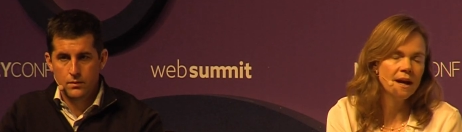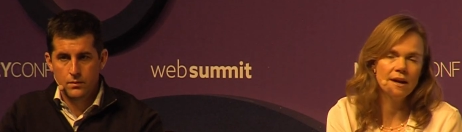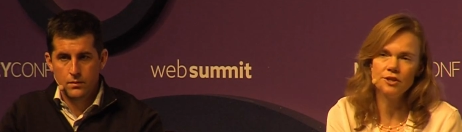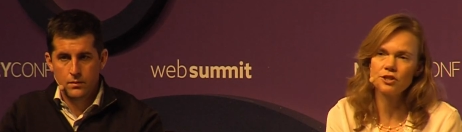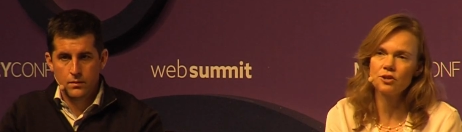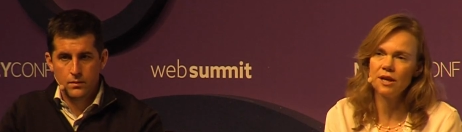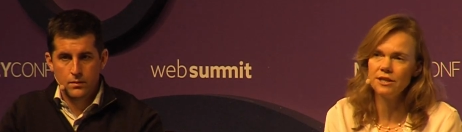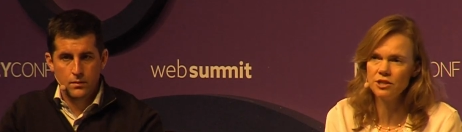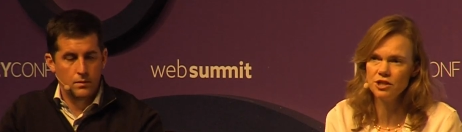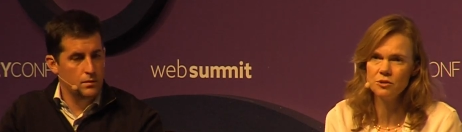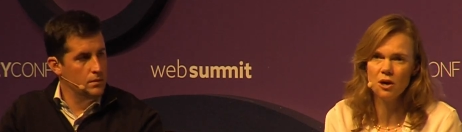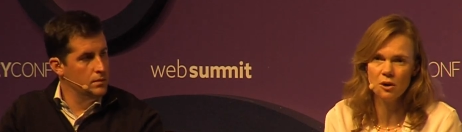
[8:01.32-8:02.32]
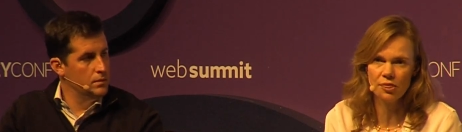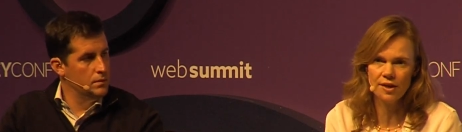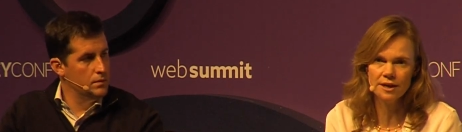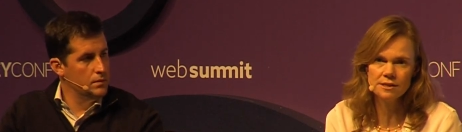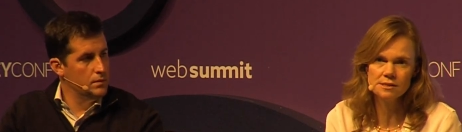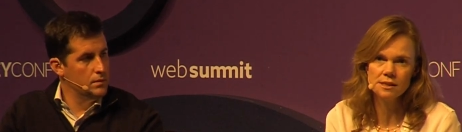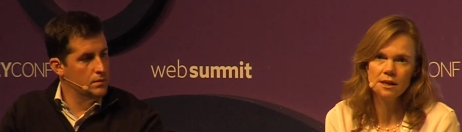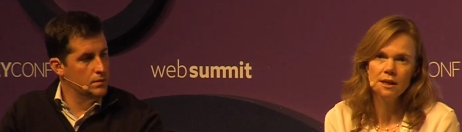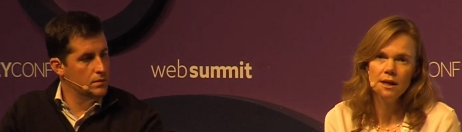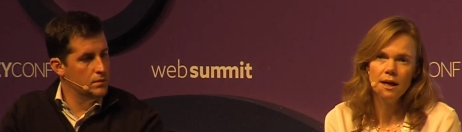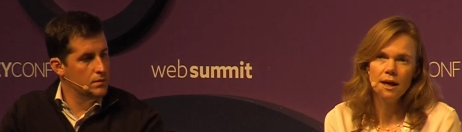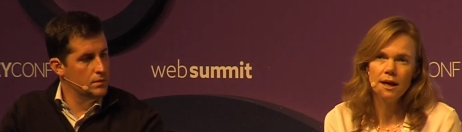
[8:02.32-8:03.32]
Speaker 1: and they're trying to do all things.
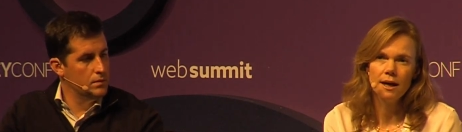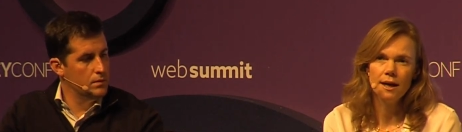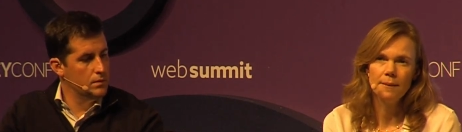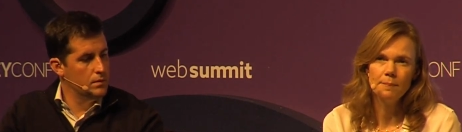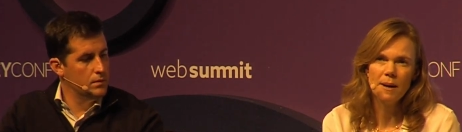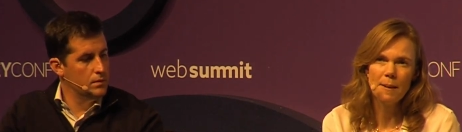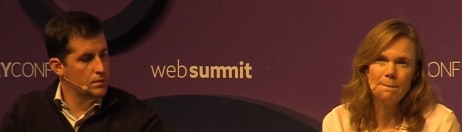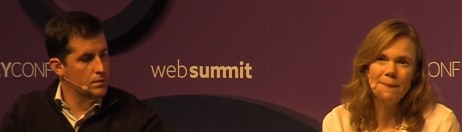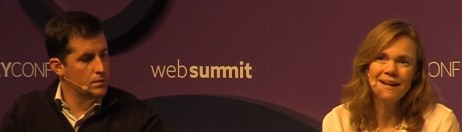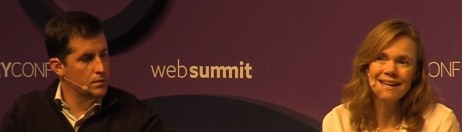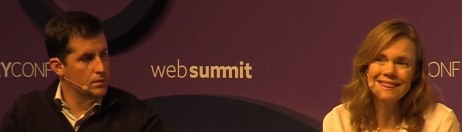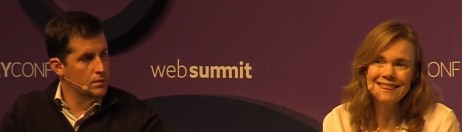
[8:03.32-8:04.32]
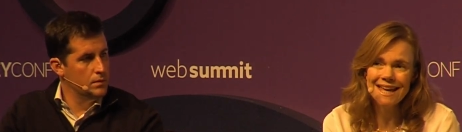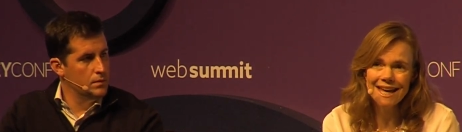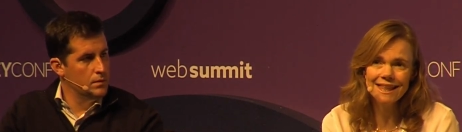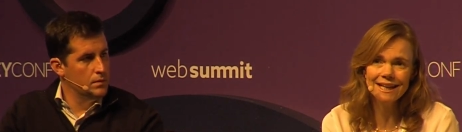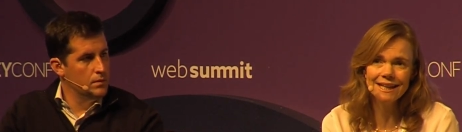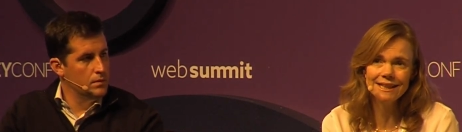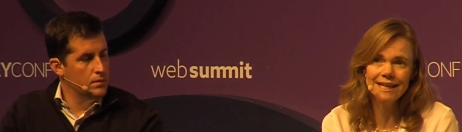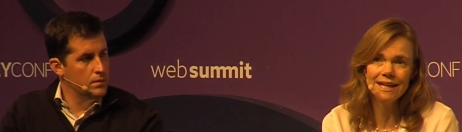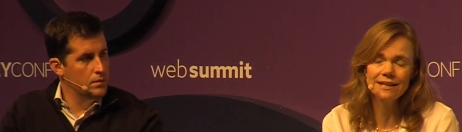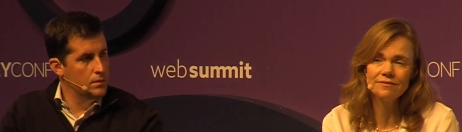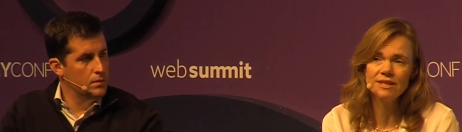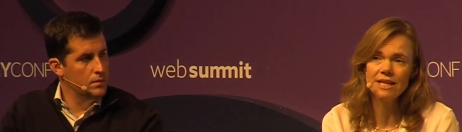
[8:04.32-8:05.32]
Um, but I think that at the
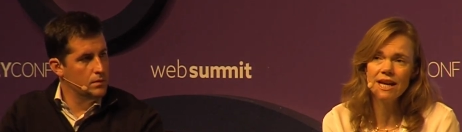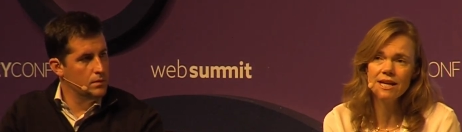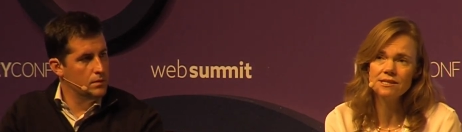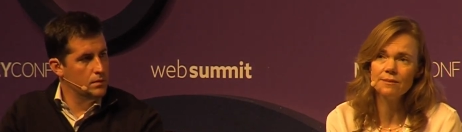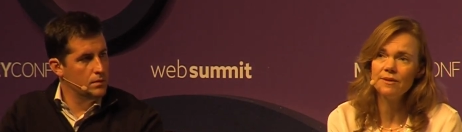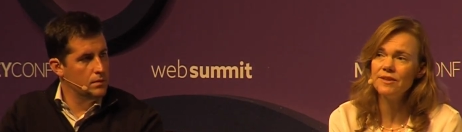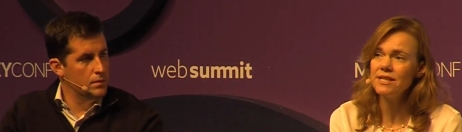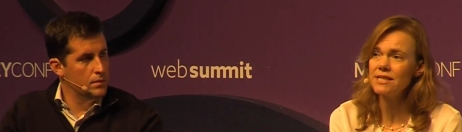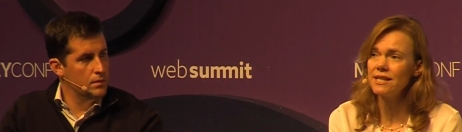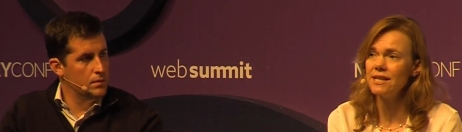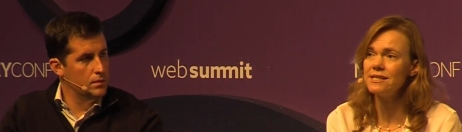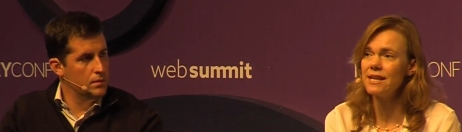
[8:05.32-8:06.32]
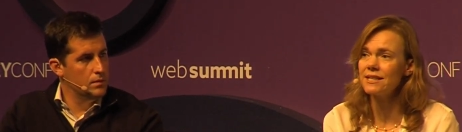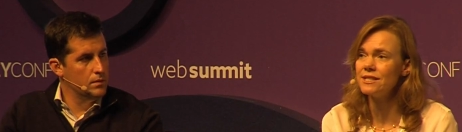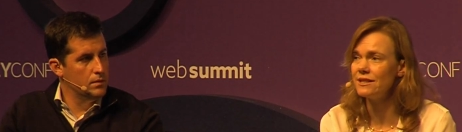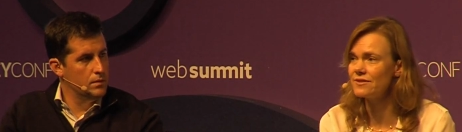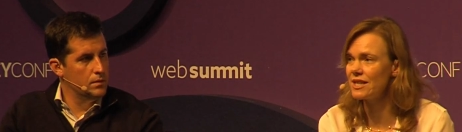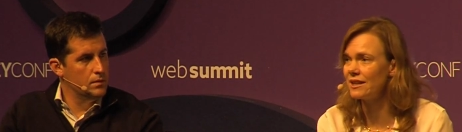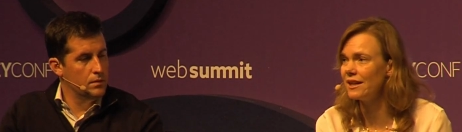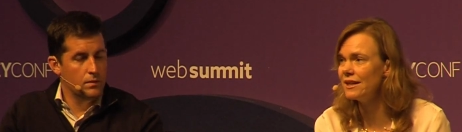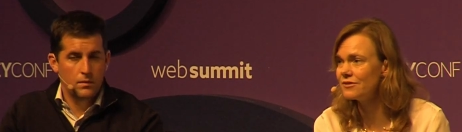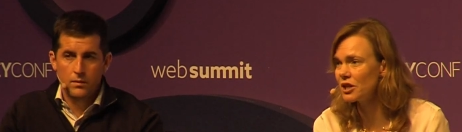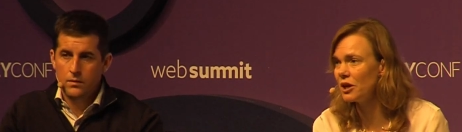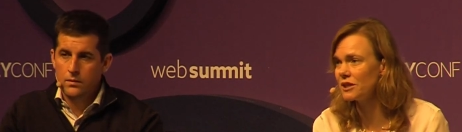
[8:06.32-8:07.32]
end of the day, and some of these executives that
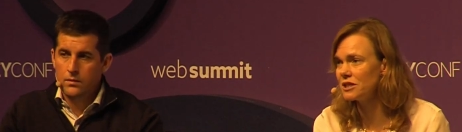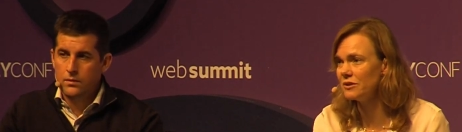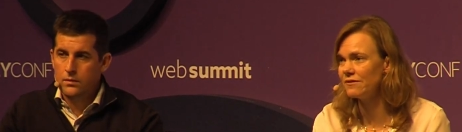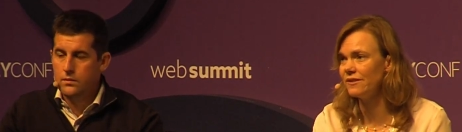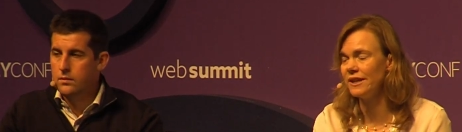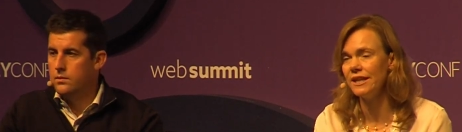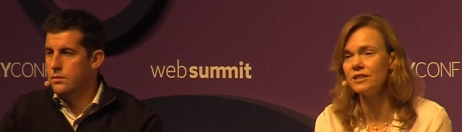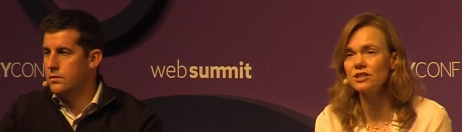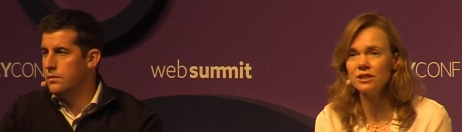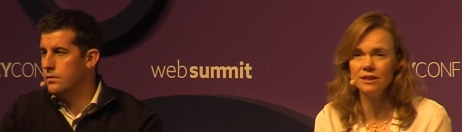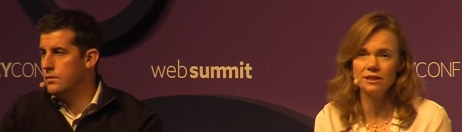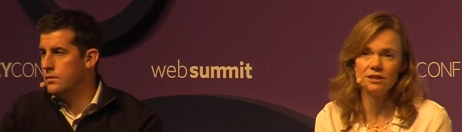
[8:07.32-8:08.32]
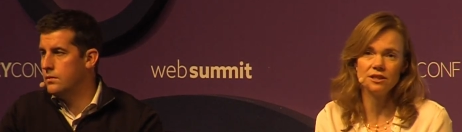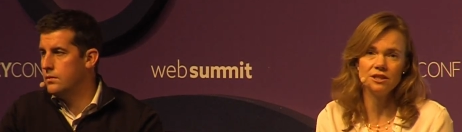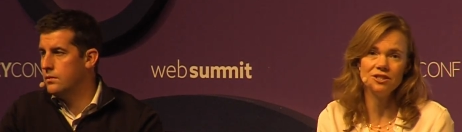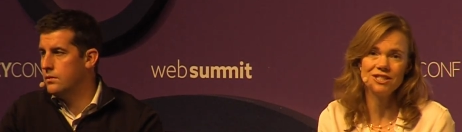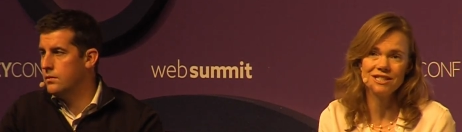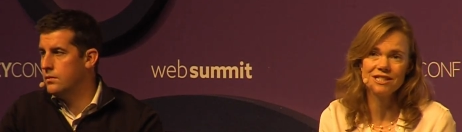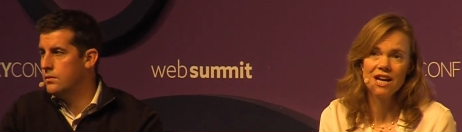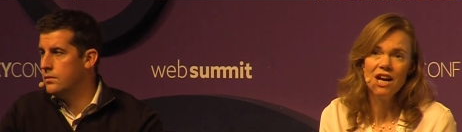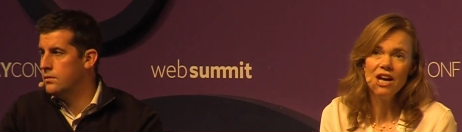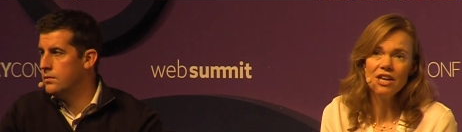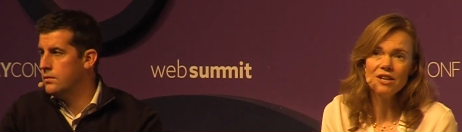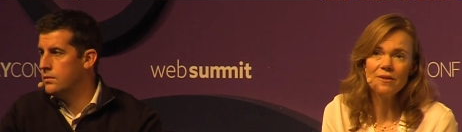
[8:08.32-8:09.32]
I've talked to at financial institutions,
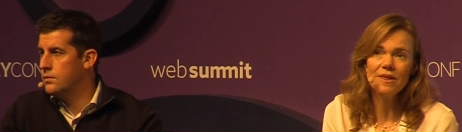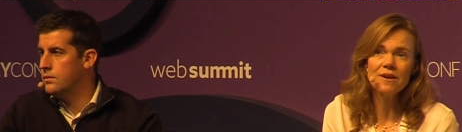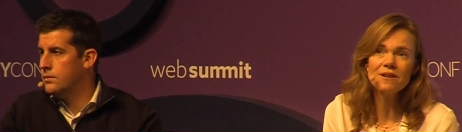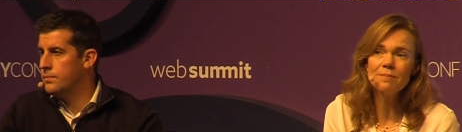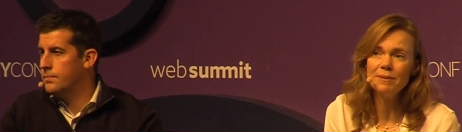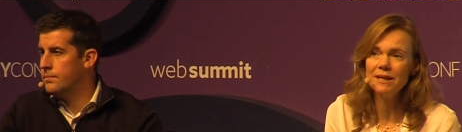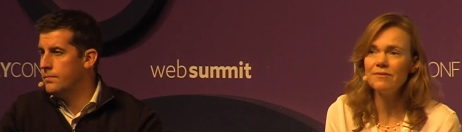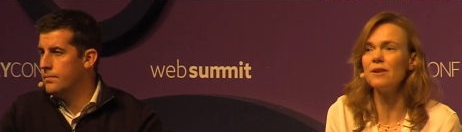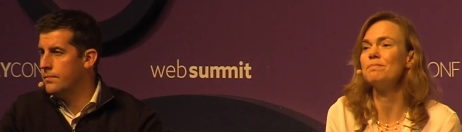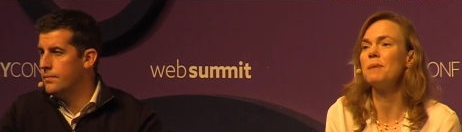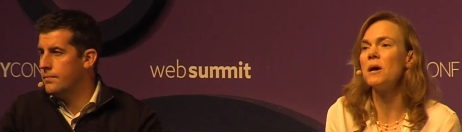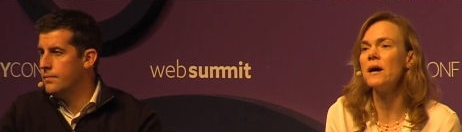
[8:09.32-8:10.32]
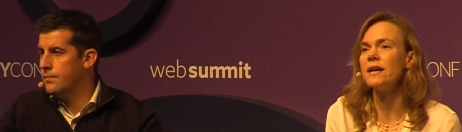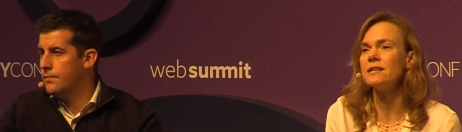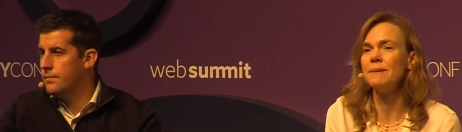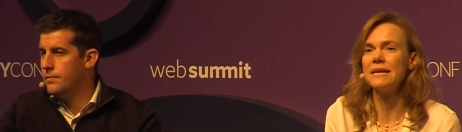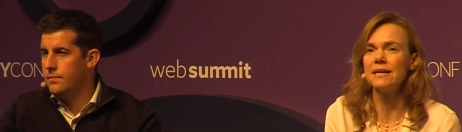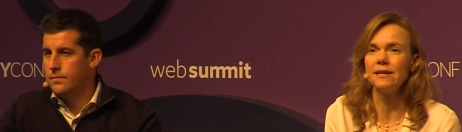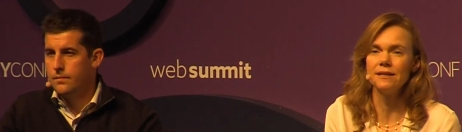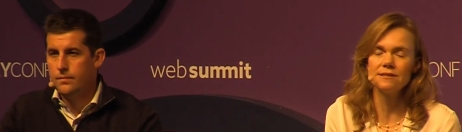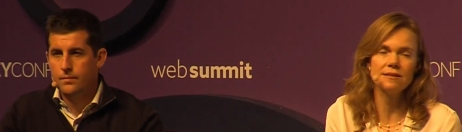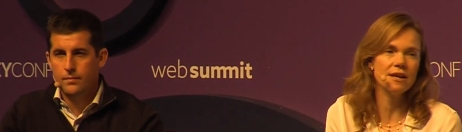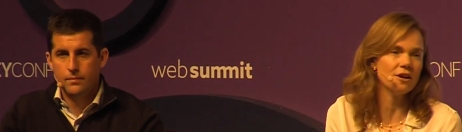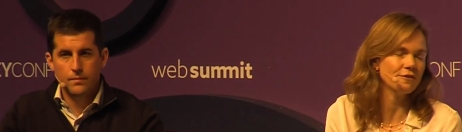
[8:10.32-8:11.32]
you know, they're in a bit of a bind because
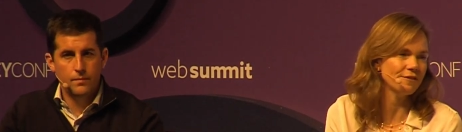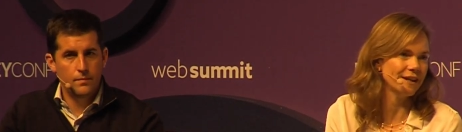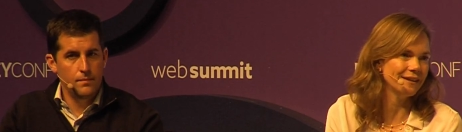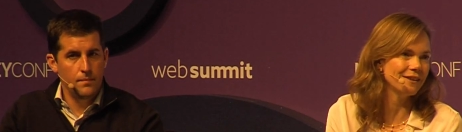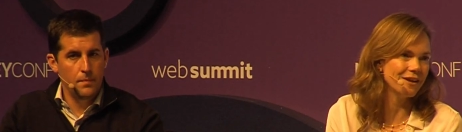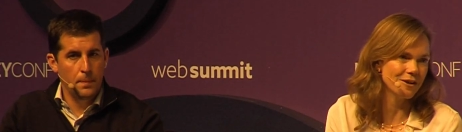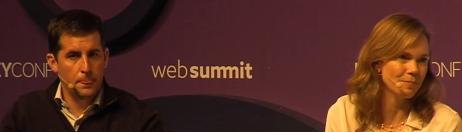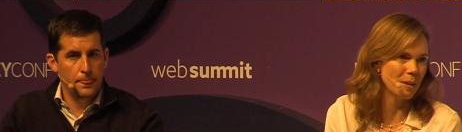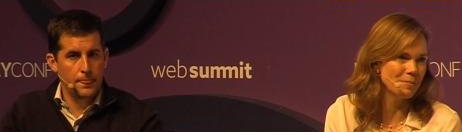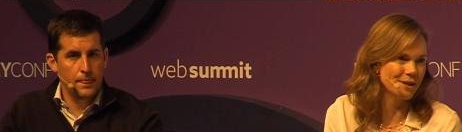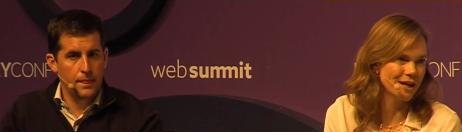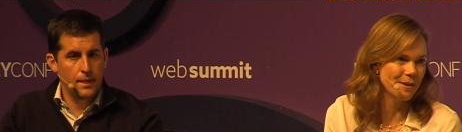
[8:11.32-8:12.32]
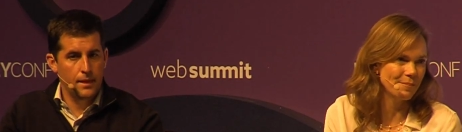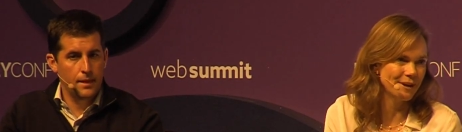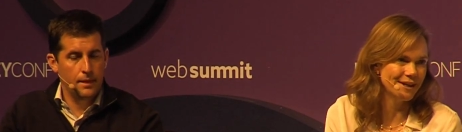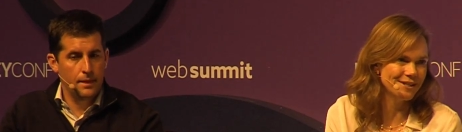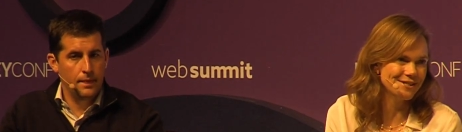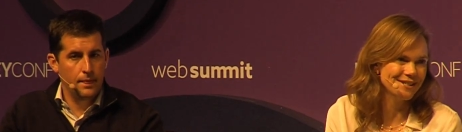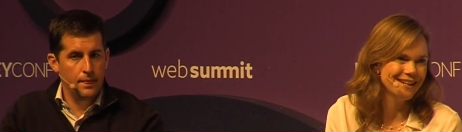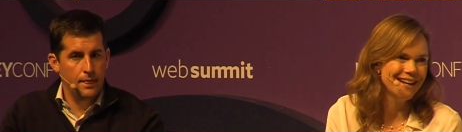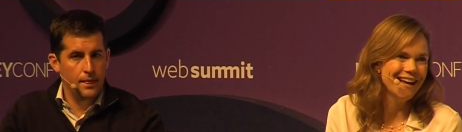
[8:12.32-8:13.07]
they are, they are public companies,